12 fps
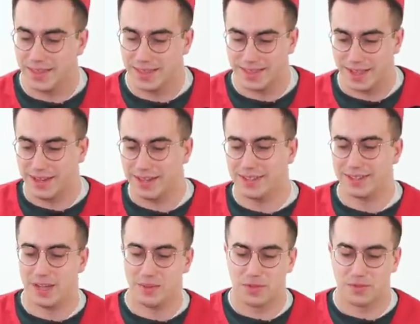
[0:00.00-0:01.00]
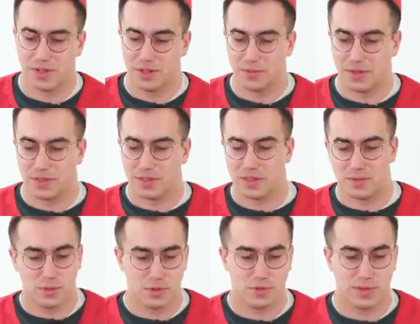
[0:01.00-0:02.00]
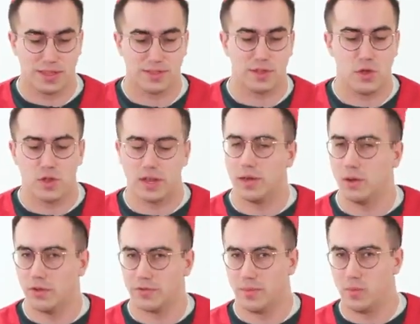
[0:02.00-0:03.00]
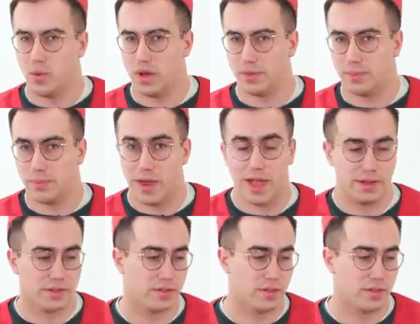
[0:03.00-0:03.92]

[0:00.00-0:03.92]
These are little tubs filled with small sweets, usually all from one brand.